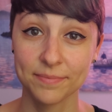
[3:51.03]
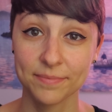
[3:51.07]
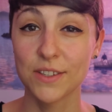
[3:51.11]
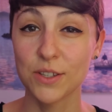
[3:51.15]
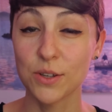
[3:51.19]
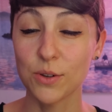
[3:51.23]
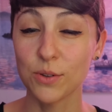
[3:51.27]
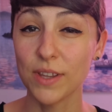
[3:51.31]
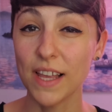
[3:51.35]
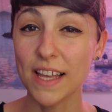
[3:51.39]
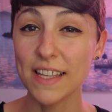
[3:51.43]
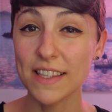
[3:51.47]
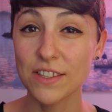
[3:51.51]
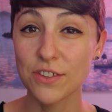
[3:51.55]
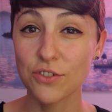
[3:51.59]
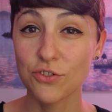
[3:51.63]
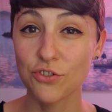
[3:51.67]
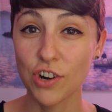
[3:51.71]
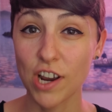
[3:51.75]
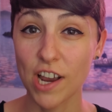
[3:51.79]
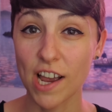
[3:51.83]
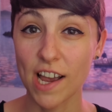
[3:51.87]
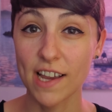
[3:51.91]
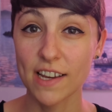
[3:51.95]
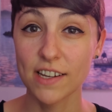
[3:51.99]
So let's
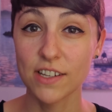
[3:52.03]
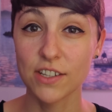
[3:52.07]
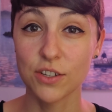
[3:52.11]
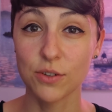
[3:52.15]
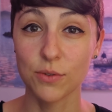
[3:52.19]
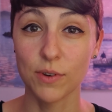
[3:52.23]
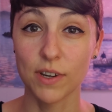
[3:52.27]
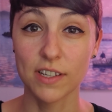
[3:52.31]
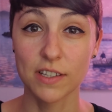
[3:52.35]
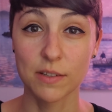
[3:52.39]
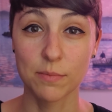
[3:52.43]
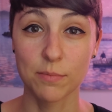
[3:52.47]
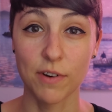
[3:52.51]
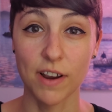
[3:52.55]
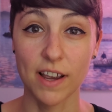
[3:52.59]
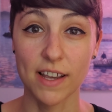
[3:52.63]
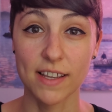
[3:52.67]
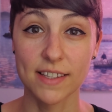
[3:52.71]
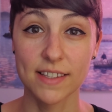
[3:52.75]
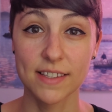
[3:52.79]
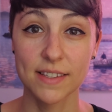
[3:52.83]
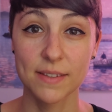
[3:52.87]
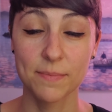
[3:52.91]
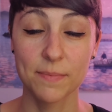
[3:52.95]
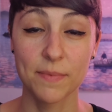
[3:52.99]
try to
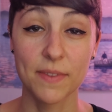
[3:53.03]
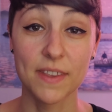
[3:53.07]
express